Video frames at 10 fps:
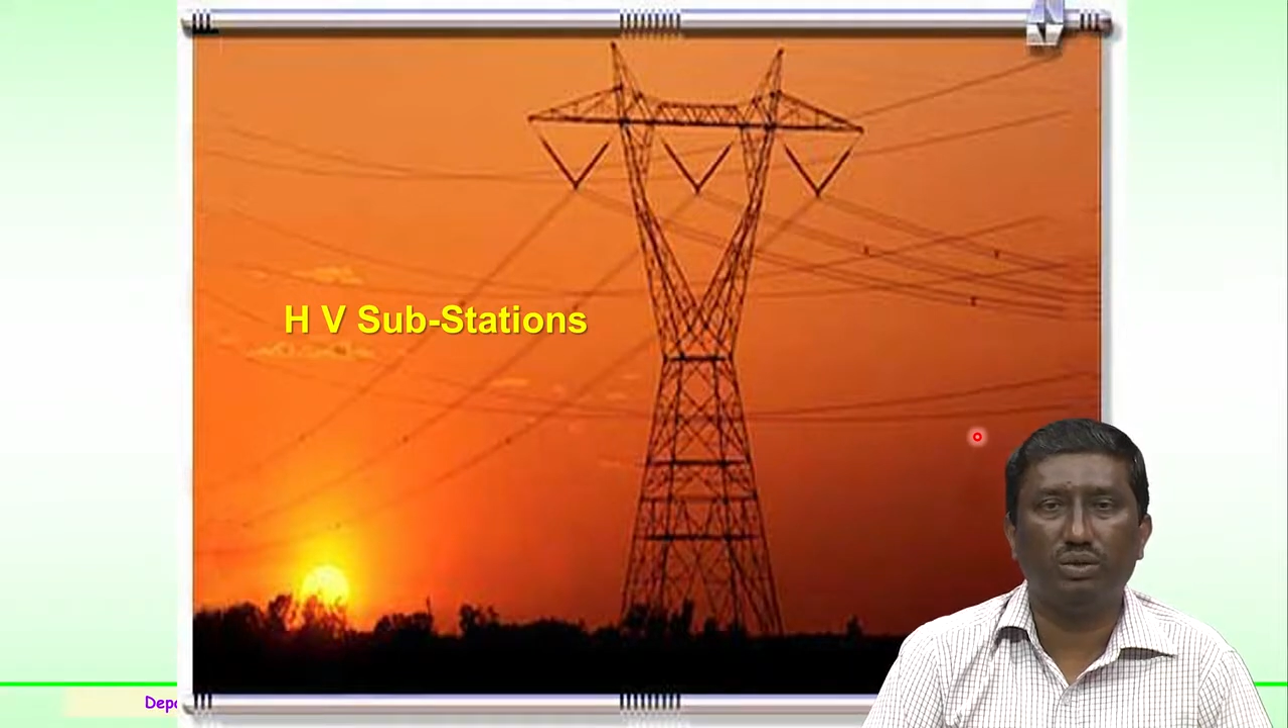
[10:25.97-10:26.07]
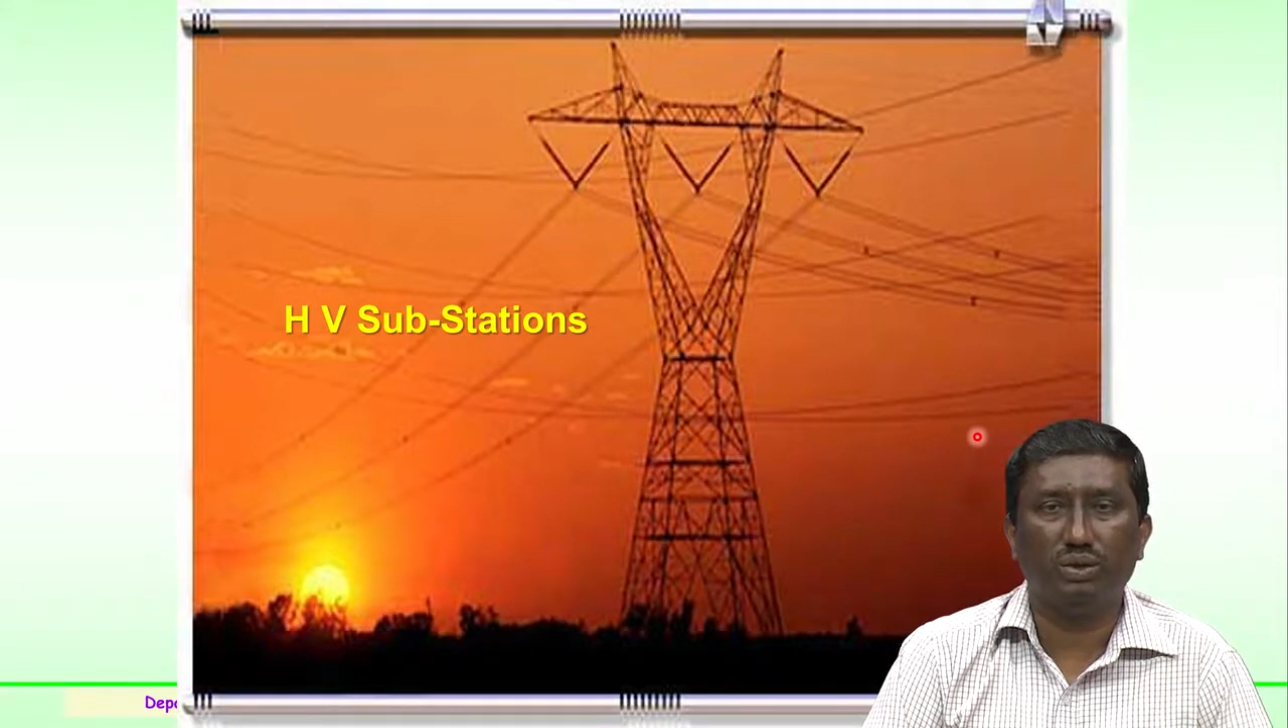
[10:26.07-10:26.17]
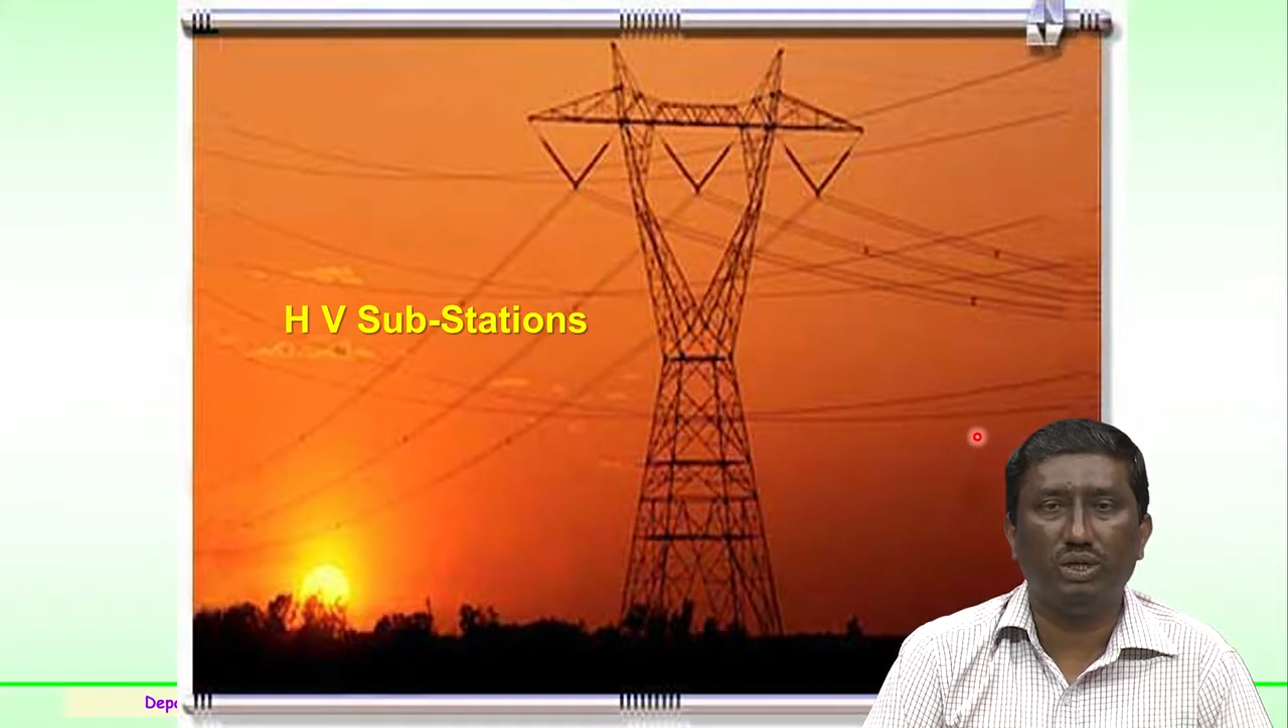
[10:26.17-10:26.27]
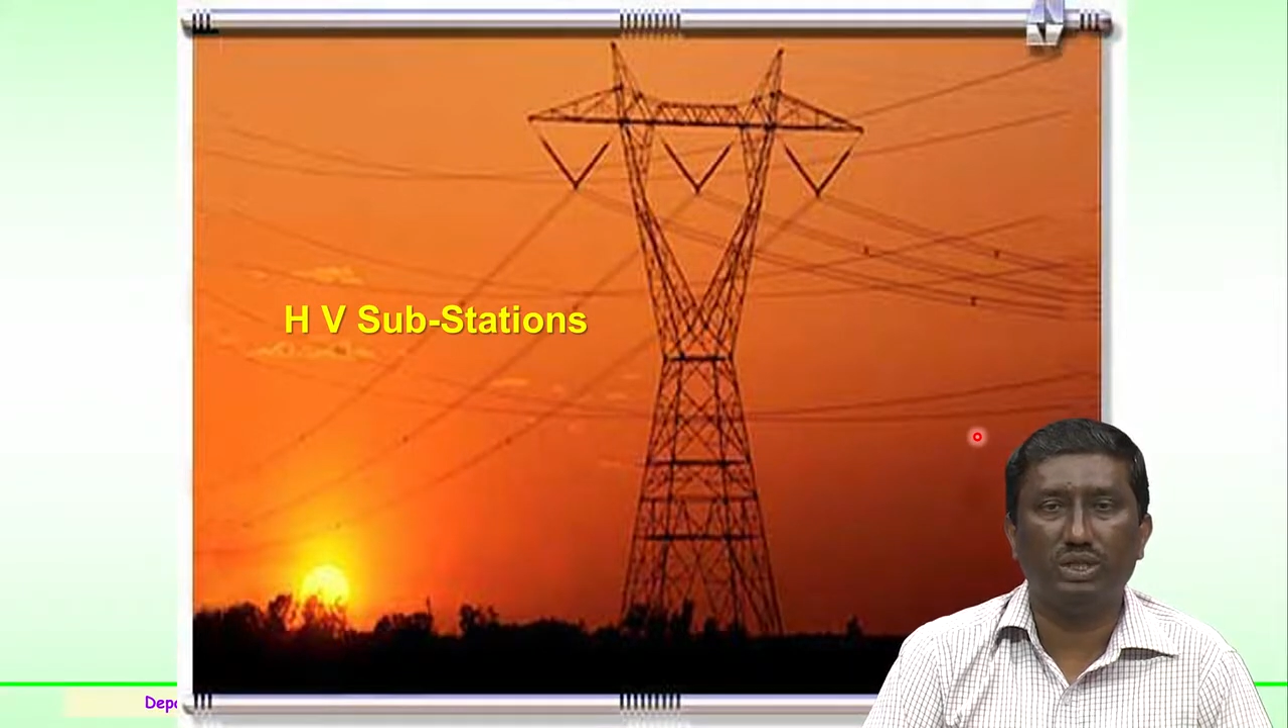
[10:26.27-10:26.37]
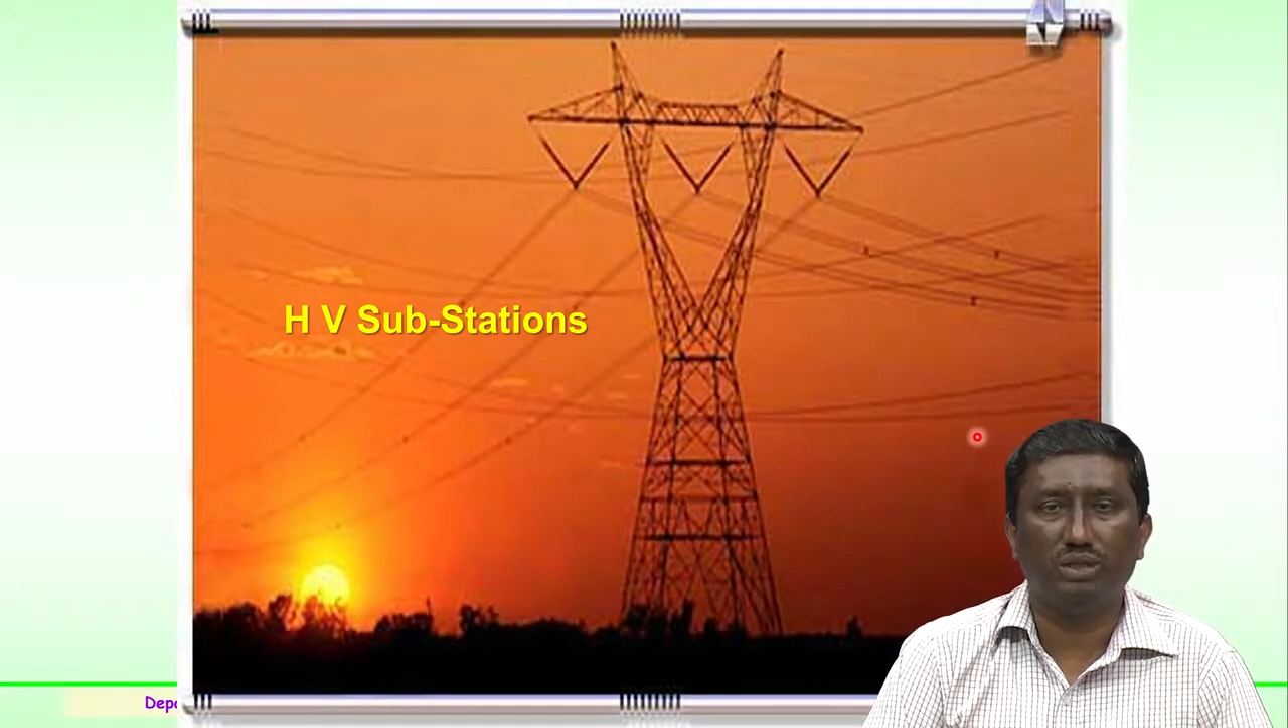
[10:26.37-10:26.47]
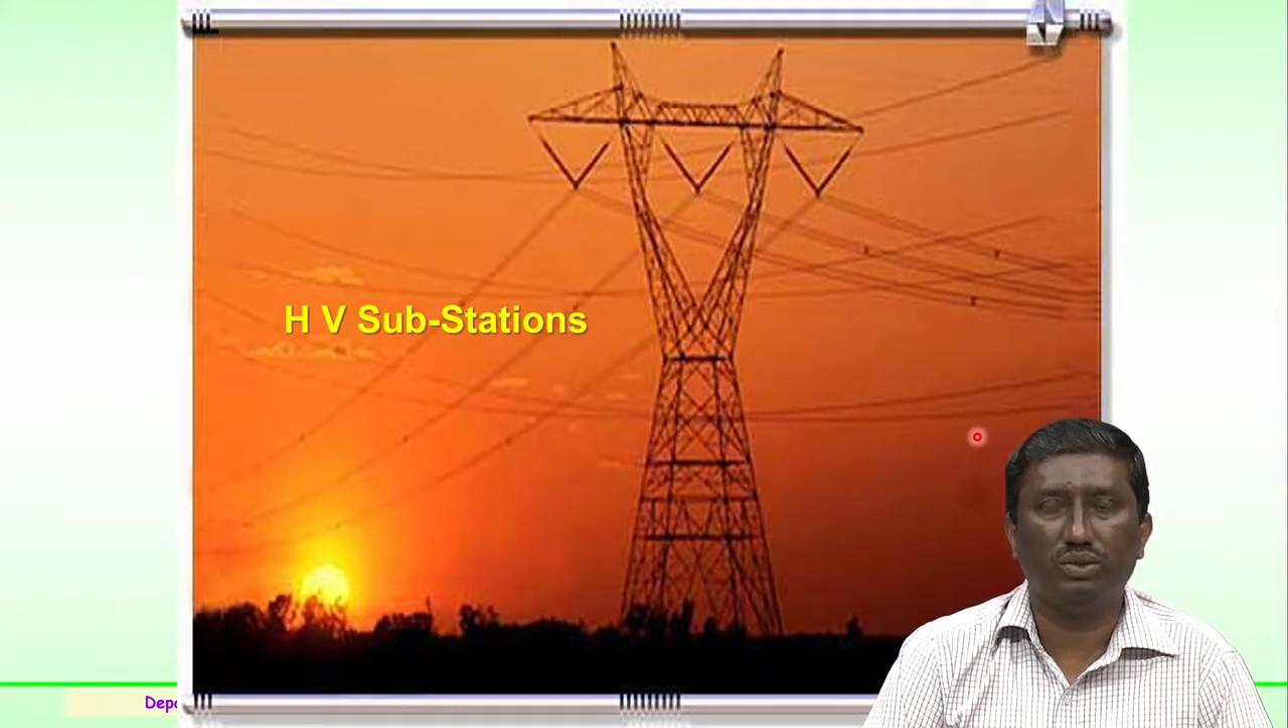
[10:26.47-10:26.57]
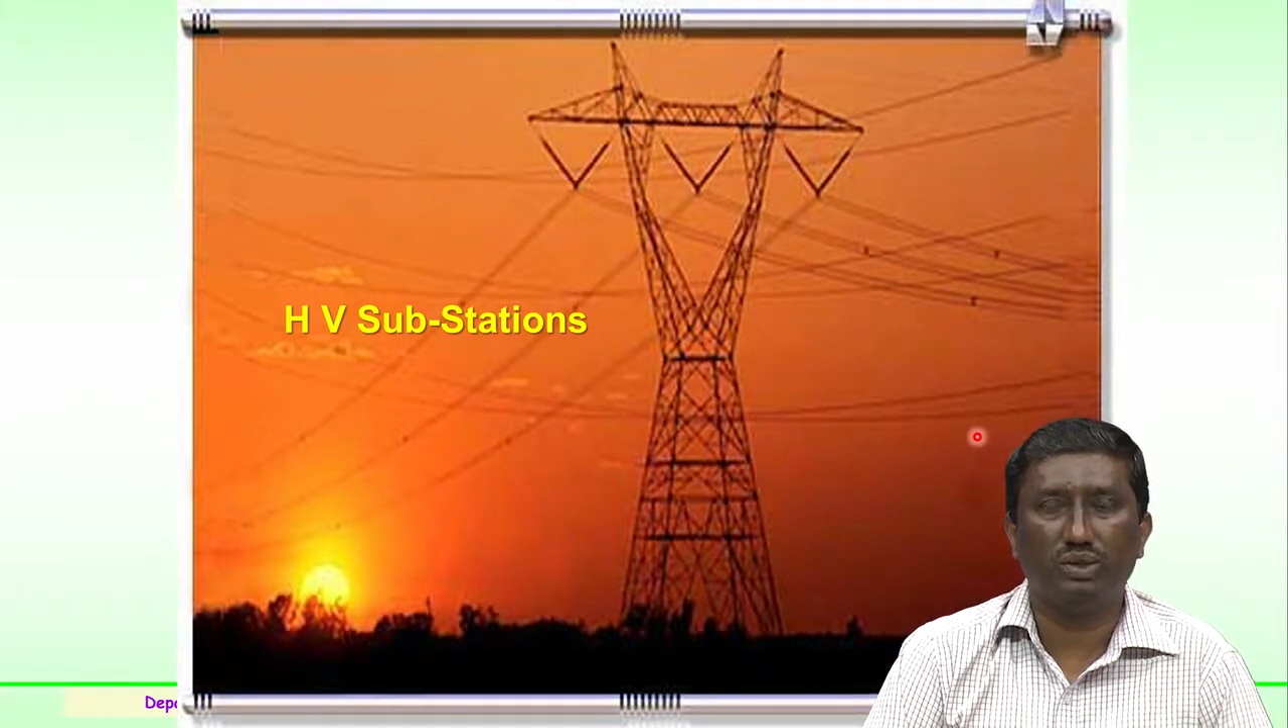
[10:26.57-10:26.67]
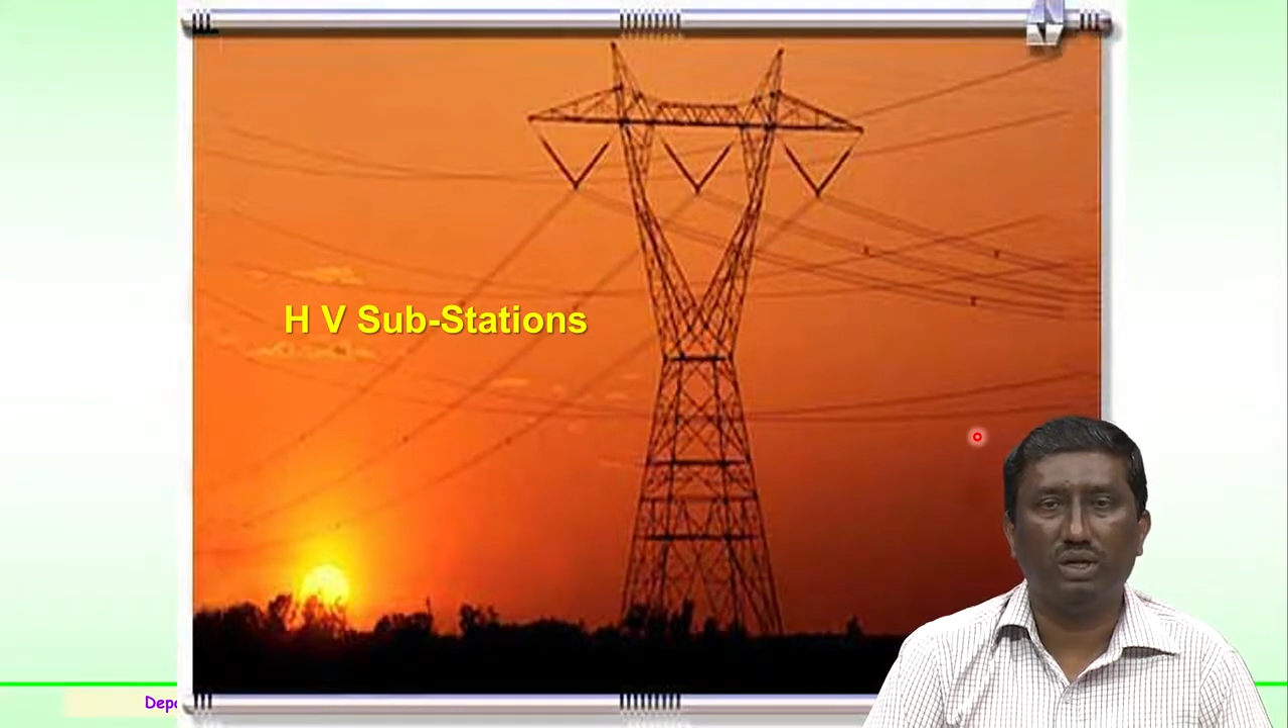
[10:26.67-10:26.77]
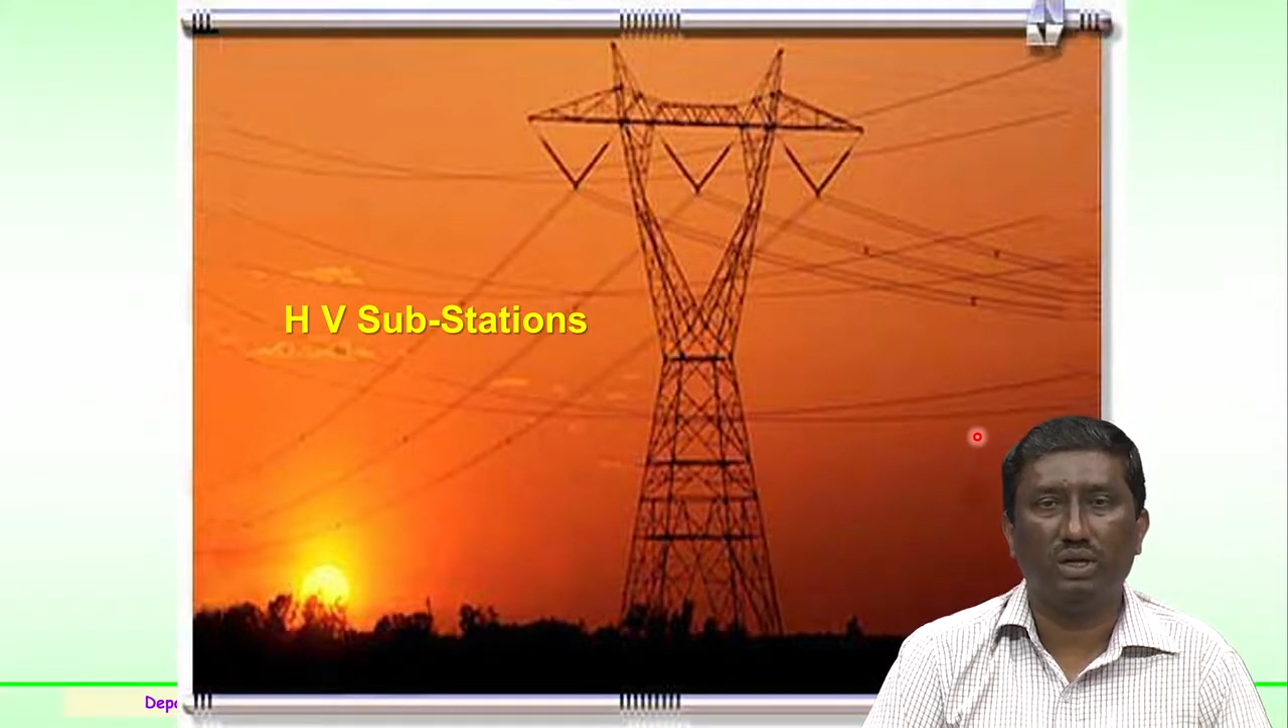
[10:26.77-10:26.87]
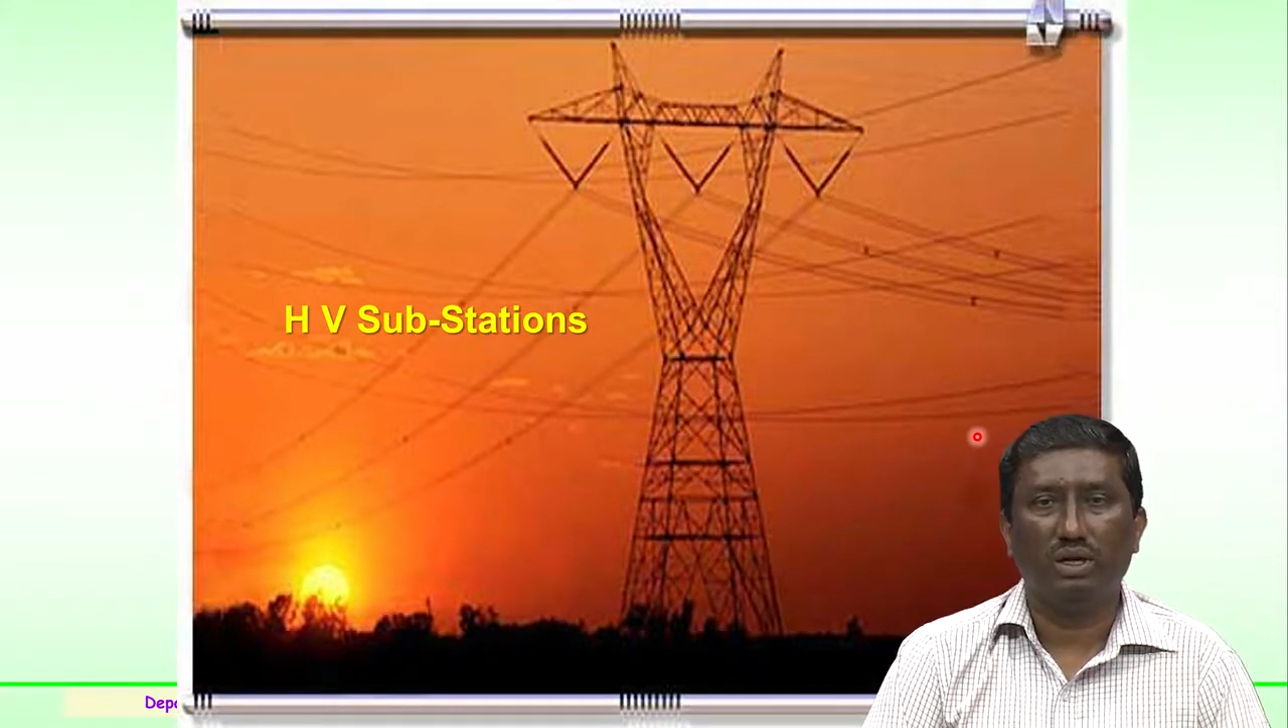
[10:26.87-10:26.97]
to the
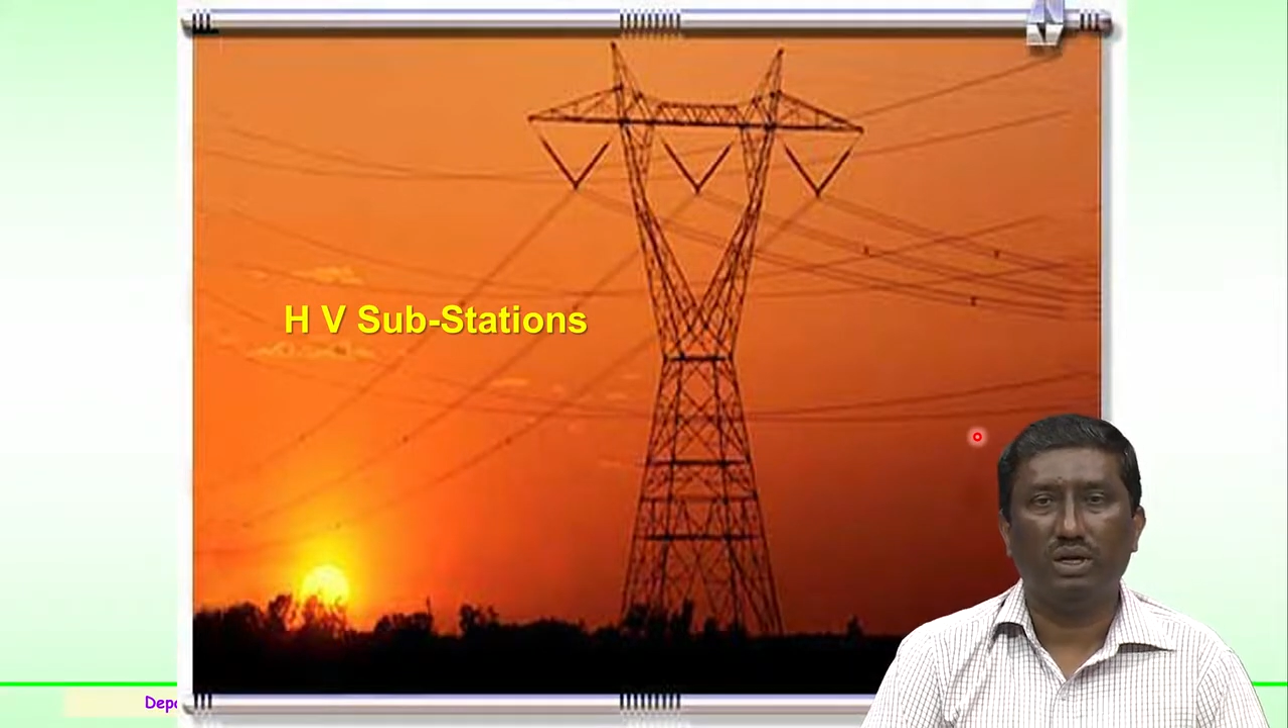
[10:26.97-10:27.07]
distribution,